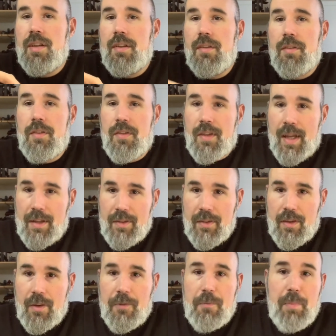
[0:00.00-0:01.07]
sets
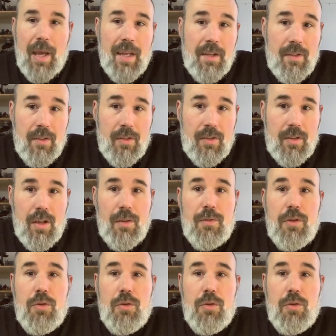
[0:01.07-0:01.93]
of paints if